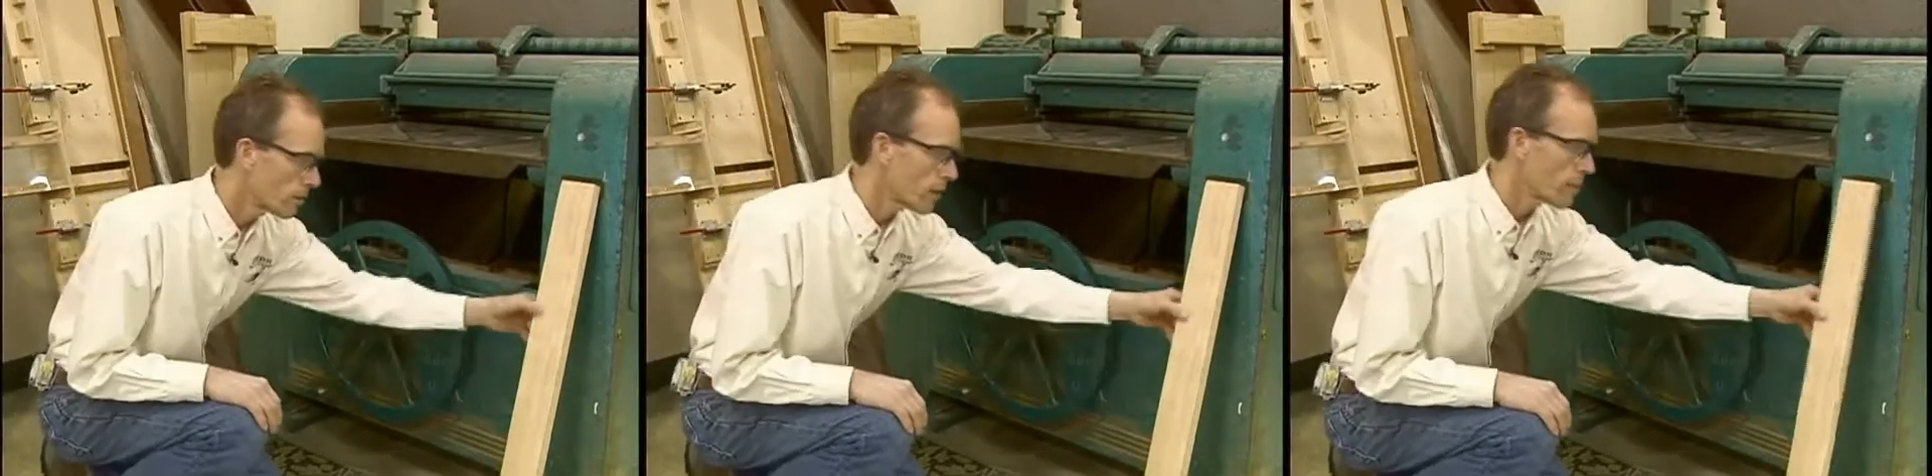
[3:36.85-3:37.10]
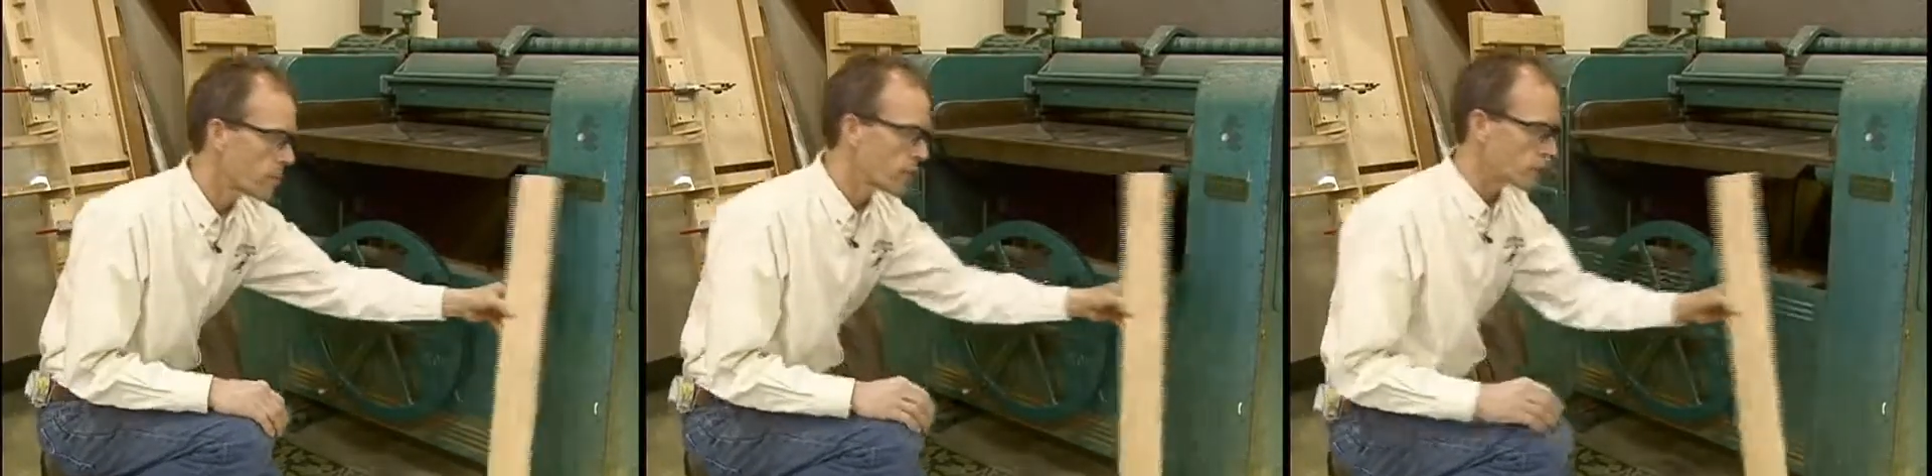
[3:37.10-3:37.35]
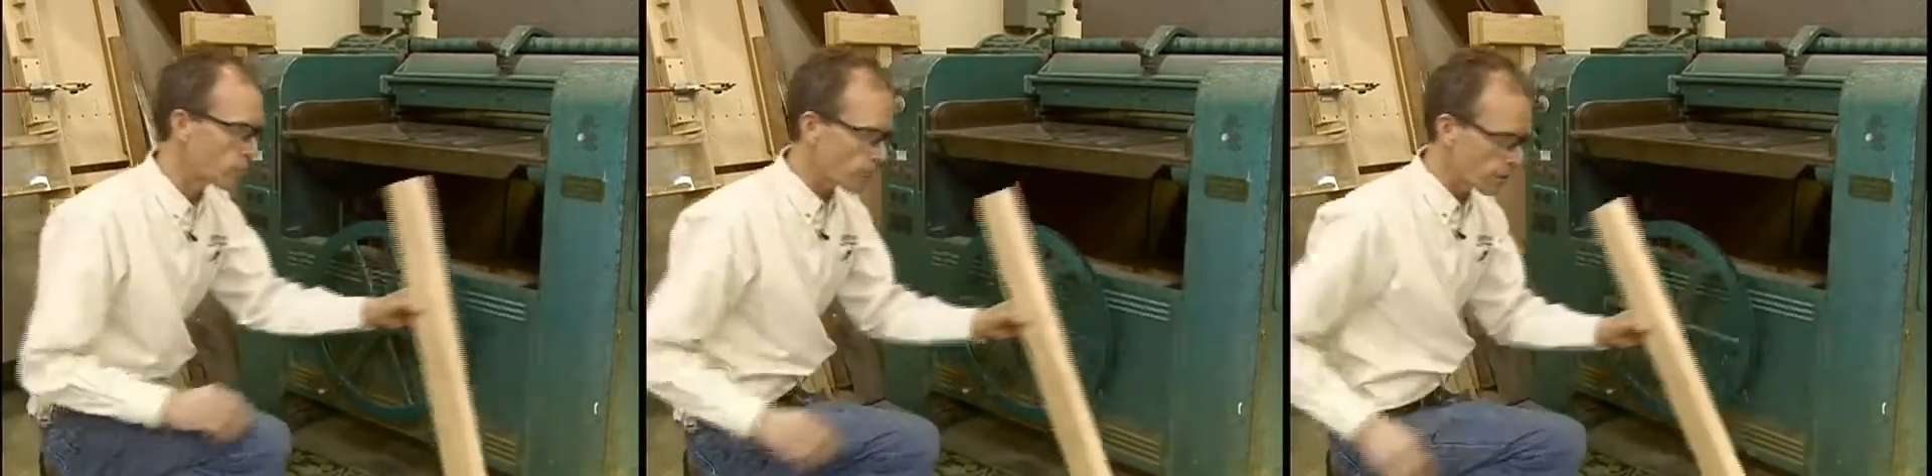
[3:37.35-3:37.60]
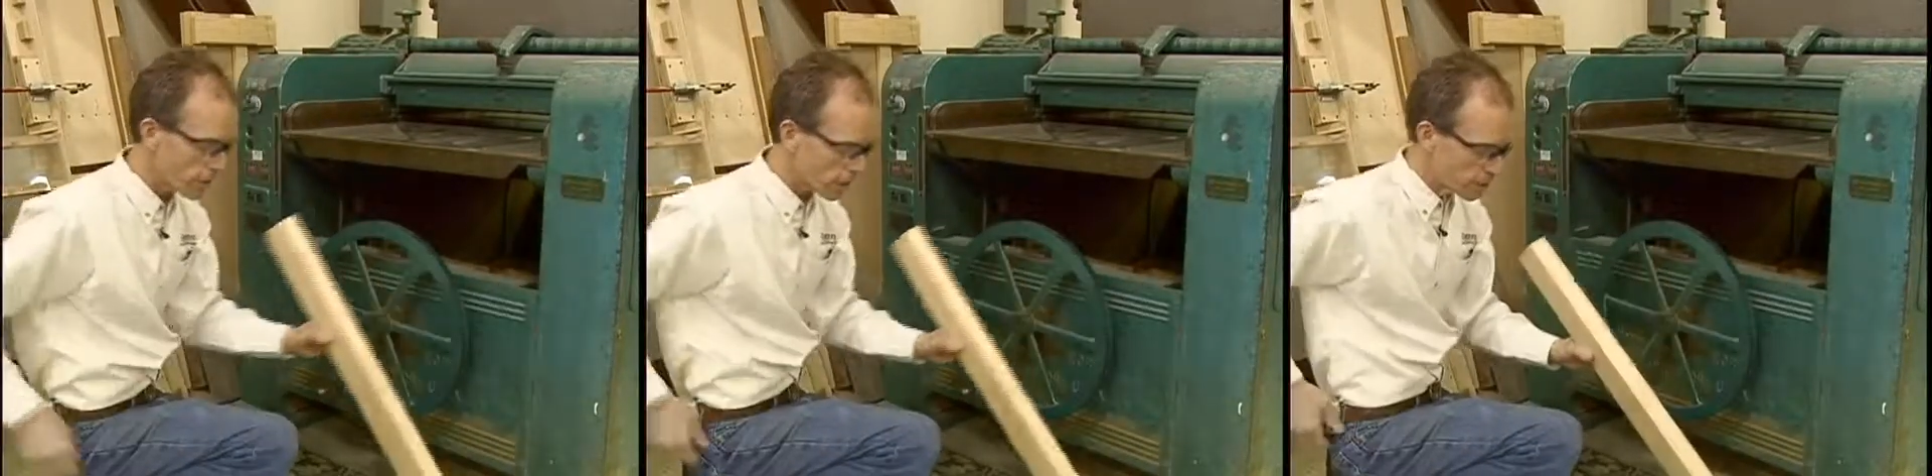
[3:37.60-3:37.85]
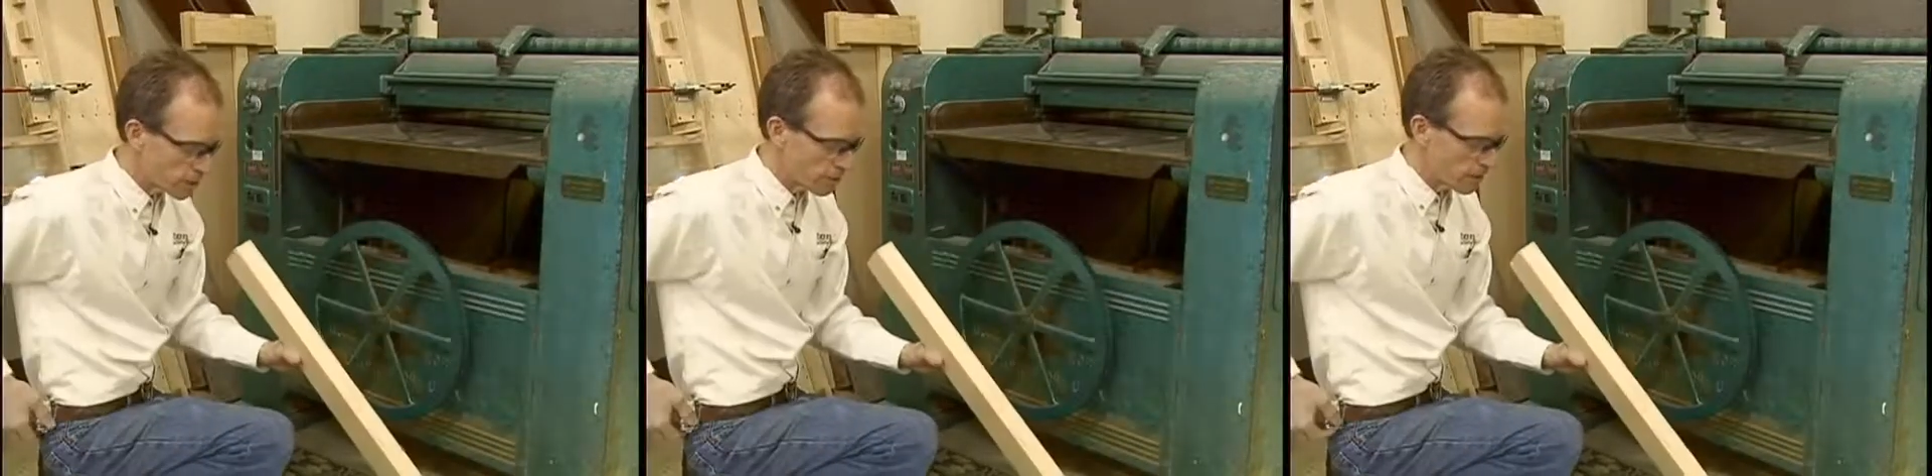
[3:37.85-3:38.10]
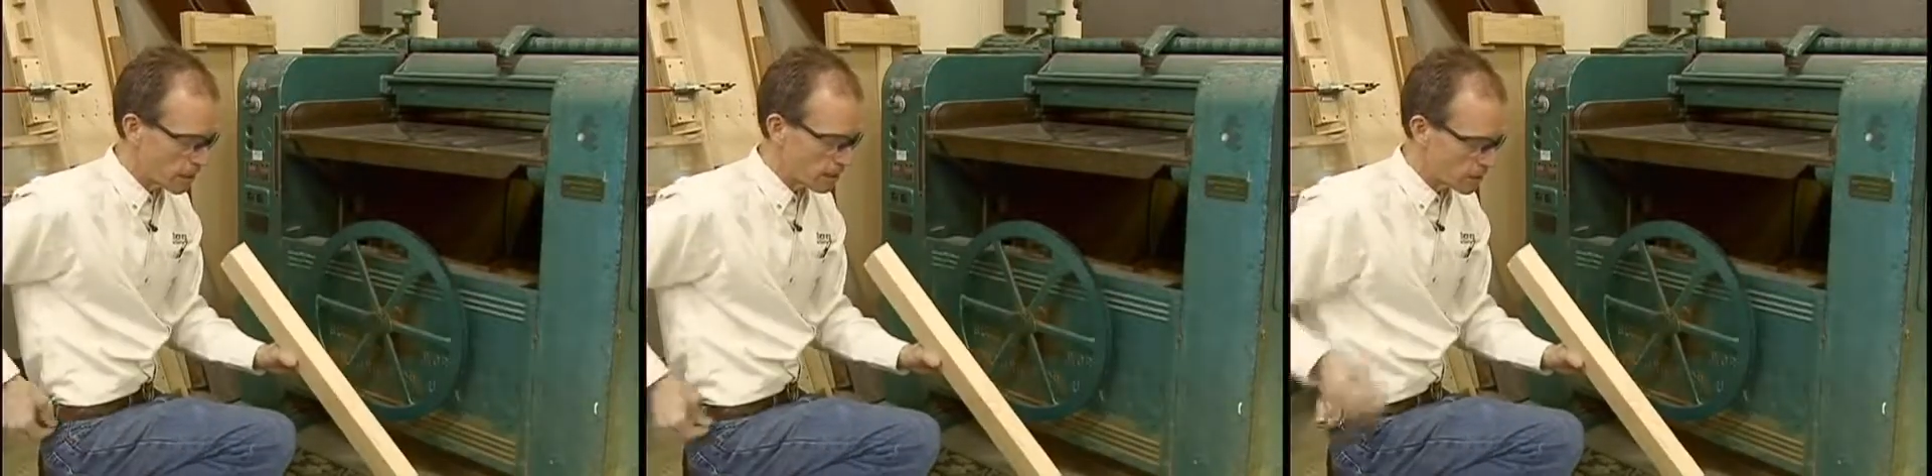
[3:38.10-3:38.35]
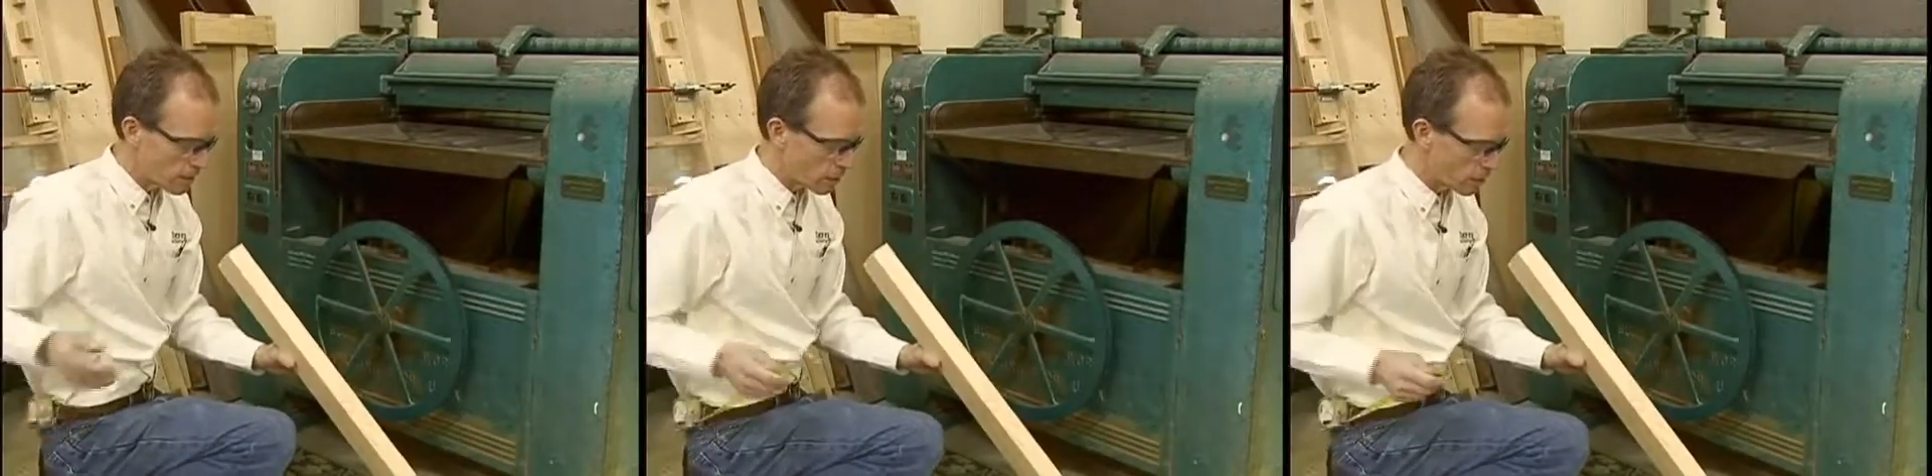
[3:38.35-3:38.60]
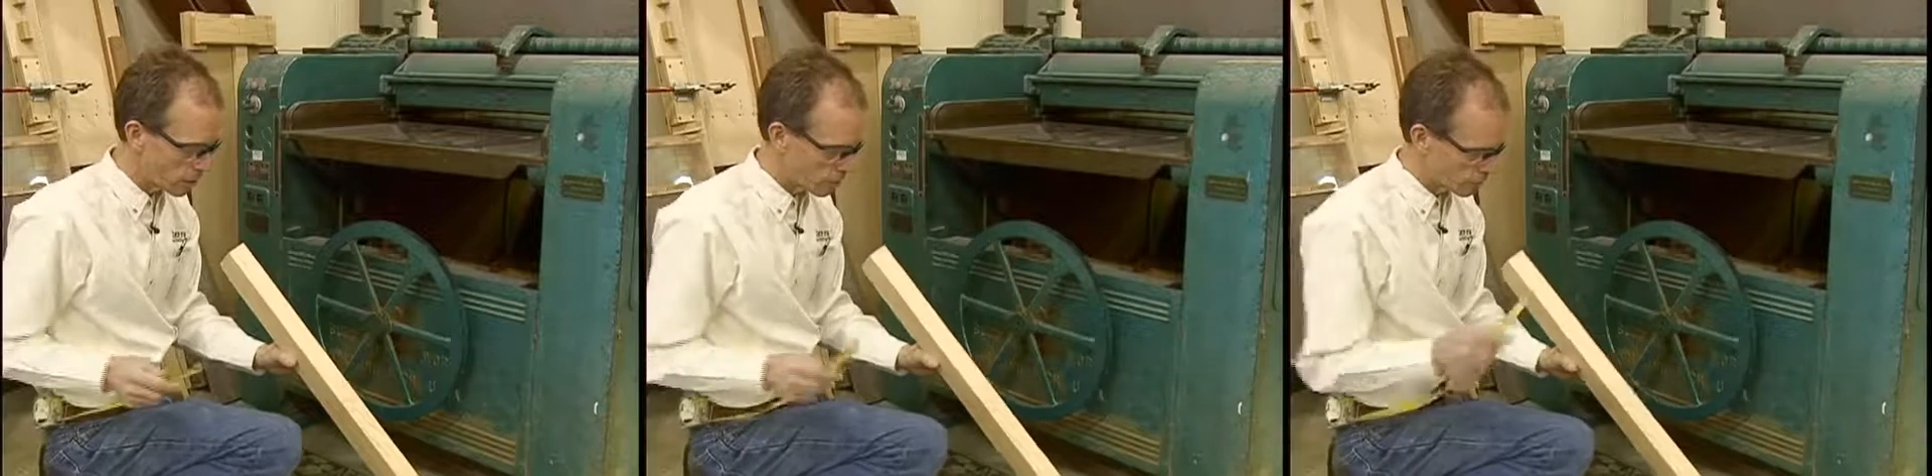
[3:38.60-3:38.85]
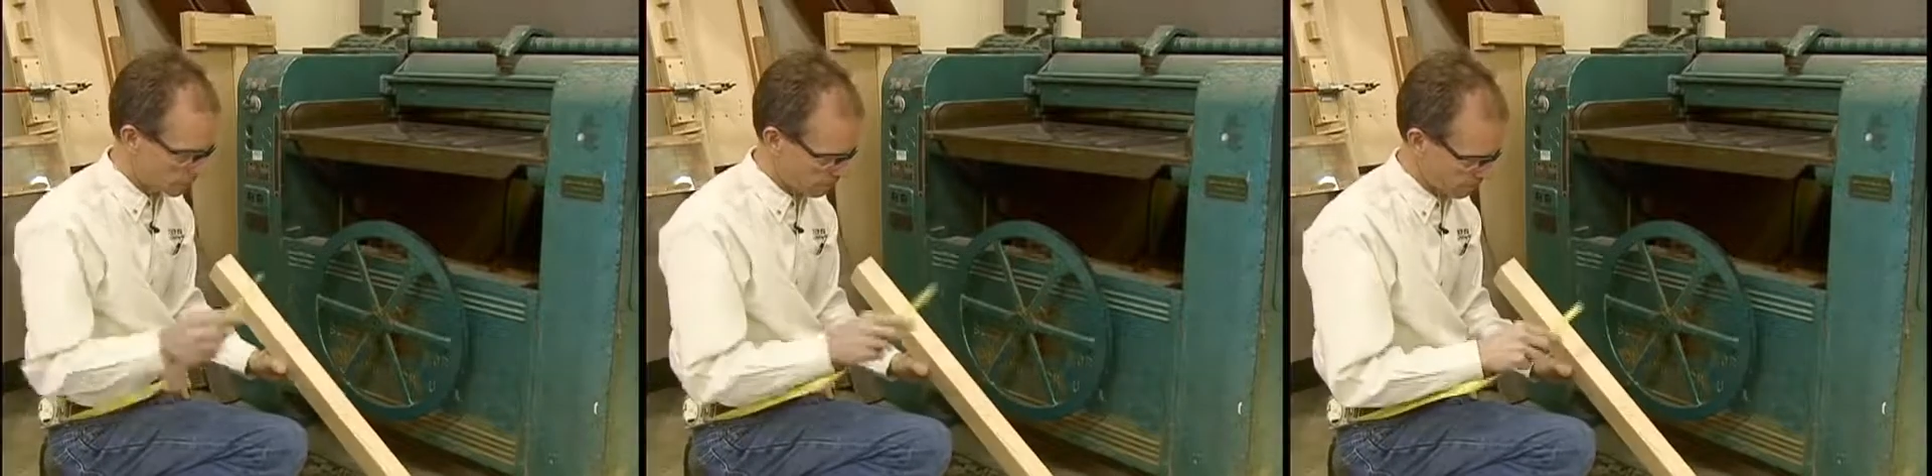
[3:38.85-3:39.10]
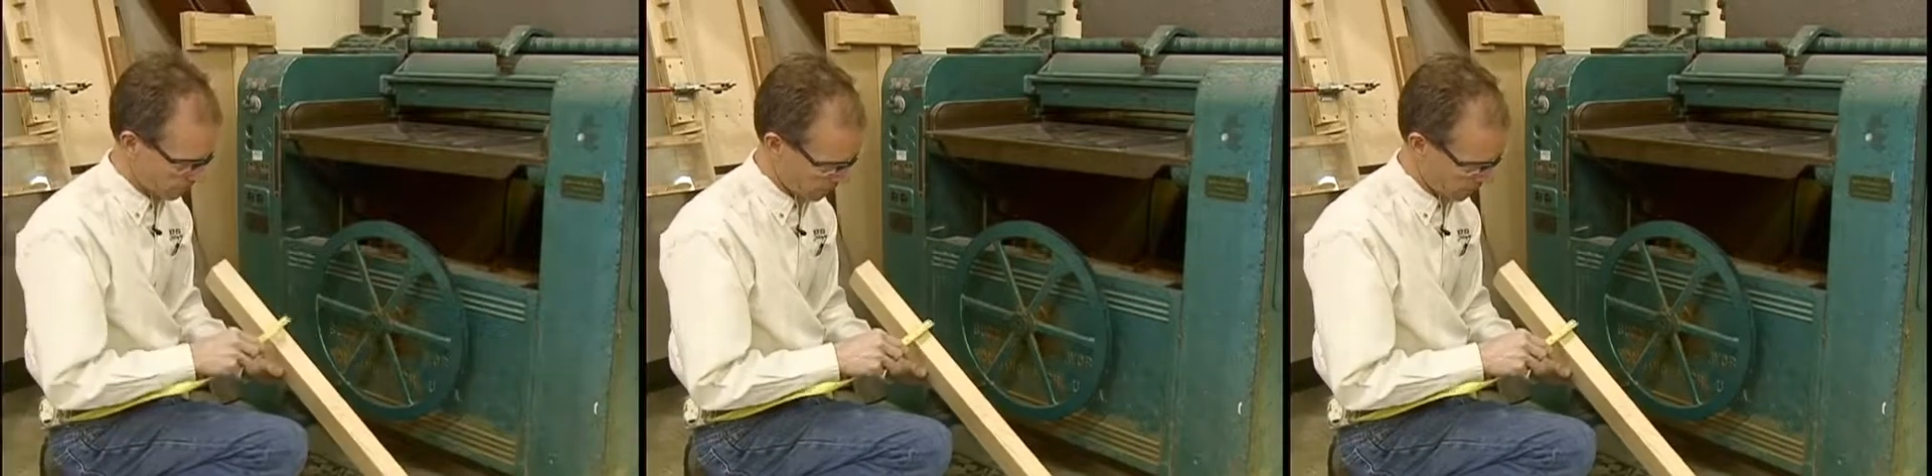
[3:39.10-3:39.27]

If I measure the thickness of my material,